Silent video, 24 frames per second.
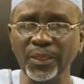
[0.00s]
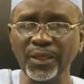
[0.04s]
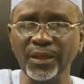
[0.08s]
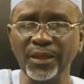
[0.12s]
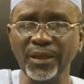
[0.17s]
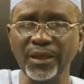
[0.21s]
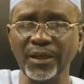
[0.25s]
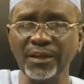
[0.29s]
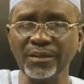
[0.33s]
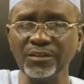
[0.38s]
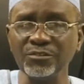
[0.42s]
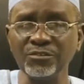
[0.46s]

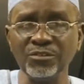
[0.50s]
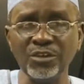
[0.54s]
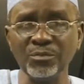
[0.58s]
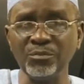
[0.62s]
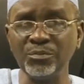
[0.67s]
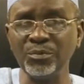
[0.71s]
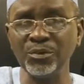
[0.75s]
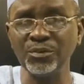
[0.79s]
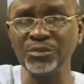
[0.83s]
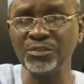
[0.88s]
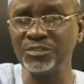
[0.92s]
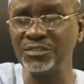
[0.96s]
Uh, you don't
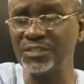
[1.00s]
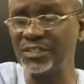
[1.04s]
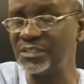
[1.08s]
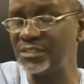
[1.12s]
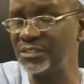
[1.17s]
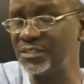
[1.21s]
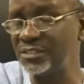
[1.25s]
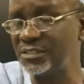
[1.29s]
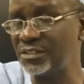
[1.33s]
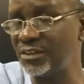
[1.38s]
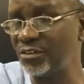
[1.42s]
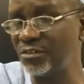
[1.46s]
produce a
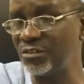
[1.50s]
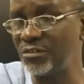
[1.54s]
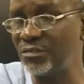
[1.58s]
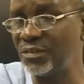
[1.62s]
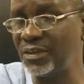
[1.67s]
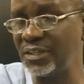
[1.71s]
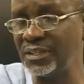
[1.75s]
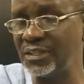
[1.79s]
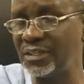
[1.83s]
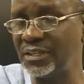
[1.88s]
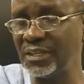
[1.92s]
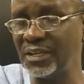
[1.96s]
teacher
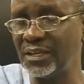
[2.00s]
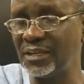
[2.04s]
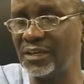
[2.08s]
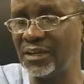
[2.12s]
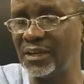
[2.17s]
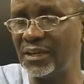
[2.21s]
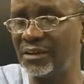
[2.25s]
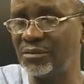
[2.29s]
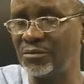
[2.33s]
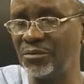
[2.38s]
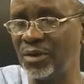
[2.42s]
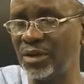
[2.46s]
over the
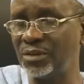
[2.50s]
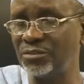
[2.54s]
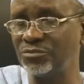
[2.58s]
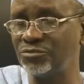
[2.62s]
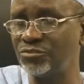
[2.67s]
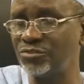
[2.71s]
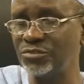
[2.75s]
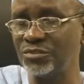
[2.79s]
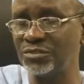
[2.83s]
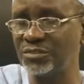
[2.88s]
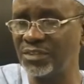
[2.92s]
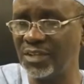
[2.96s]
year, one,
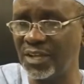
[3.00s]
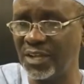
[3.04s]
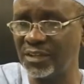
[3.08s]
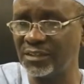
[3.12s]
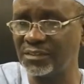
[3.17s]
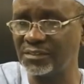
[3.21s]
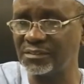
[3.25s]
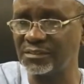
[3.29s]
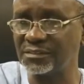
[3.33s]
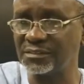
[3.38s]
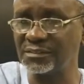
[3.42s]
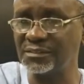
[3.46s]
two
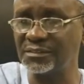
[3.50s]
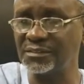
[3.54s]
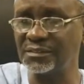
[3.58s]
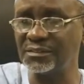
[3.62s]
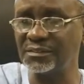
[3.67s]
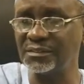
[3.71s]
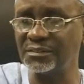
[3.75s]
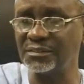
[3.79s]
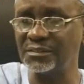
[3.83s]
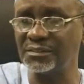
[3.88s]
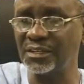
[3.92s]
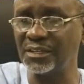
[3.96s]
years.
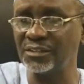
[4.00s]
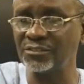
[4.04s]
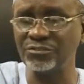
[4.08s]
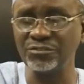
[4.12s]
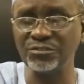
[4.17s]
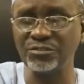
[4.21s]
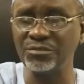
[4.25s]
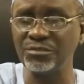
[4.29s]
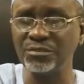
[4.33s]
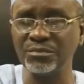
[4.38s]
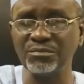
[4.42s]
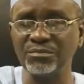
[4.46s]
It takes
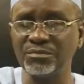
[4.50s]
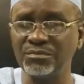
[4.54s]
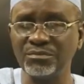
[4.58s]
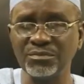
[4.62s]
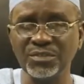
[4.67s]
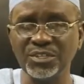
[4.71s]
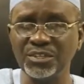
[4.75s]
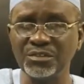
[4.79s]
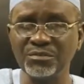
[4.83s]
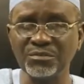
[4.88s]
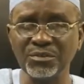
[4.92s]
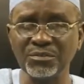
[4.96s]
you
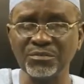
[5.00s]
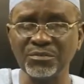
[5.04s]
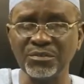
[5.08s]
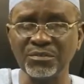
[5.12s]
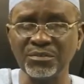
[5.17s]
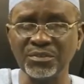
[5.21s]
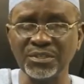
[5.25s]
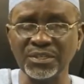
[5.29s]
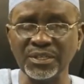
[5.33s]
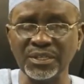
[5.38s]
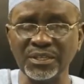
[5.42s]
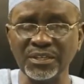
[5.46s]
minimum
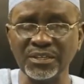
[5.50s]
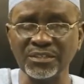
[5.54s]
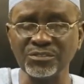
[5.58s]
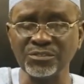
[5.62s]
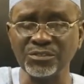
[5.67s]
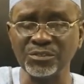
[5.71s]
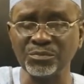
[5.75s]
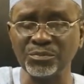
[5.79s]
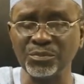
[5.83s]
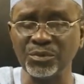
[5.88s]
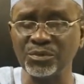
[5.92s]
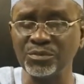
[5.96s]
of three years
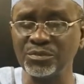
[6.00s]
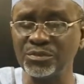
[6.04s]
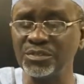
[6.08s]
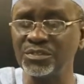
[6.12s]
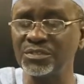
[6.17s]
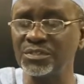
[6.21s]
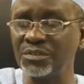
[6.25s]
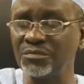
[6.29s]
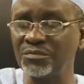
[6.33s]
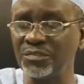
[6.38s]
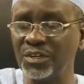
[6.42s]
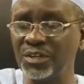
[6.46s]
to
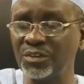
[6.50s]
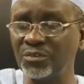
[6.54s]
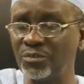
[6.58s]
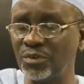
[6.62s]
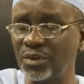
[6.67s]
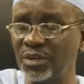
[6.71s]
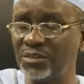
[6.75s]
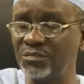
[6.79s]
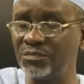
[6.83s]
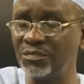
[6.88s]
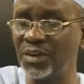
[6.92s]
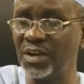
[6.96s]
produce a very
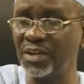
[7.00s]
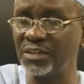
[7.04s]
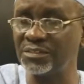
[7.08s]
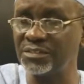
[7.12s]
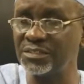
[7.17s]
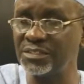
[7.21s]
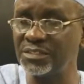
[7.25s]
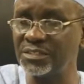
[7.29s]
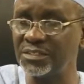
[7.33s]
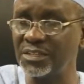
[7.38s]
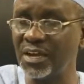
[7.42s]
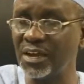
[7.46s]
qualified
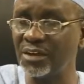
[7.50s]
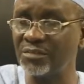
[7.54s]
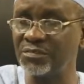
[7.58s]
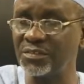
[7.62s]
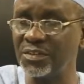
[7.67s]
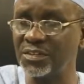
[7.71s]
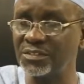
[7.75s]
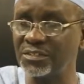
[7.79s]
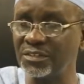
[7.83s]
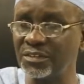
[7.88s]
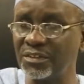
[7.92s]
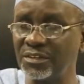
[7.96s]
teacher
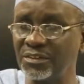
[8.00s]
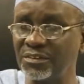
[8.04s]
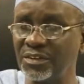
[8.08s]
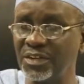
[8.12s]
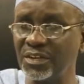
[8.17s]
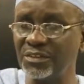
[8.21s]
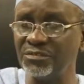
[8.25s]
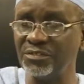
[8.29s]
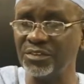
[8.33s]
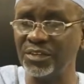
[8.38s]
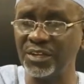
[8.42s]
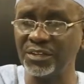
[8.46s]
after
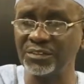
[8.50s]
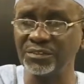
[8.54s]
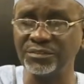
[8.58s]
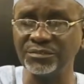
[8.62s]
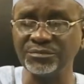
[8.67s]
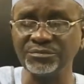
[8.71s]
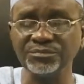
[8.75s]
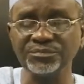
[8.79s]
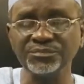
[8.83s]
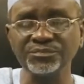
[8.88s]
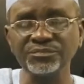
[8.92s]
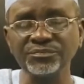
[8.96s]
secondary
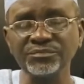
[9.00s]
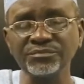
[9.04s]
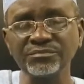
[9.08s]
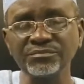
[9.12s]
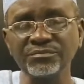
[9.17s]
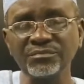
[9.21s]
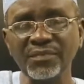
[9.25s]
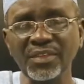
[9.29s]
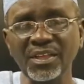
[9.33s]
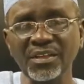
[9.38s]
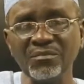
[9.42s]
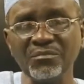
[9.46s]
education.
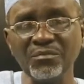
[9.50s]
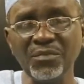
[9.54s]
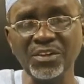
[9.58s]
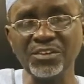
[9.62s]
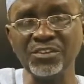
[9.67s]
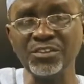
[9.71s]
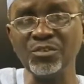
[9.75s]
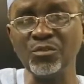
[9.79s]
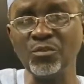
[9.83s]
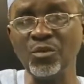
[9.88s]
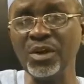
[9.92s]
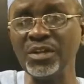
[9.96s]

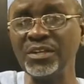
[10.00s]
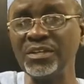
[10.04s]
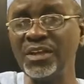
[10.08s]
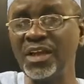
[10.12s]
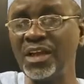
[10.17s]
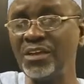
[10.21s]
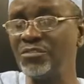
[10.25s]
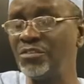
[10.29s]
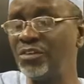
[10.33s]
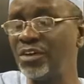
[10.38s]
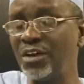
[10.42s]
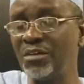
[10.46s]
But in one
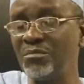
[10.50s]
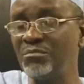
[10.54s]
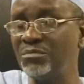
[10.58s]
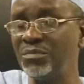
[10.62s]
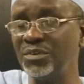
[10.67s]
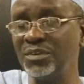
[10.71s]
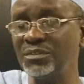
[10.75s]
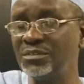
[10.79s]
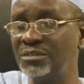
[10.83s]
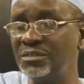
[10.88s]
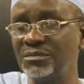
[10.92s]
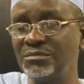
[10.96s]
year you can
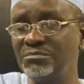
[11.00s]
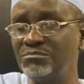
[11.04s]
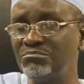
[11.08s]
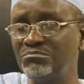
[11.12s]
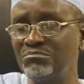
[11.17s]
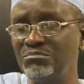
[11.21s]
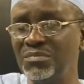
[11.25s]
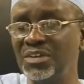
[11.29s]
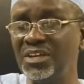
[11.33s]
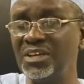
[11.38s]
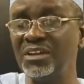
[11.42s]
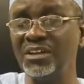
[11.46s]
build
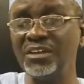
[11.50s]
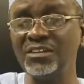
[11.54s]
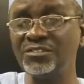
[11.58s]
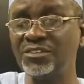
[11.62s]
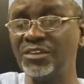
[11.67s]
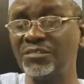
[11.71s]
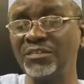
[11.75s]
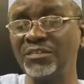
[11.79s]
millions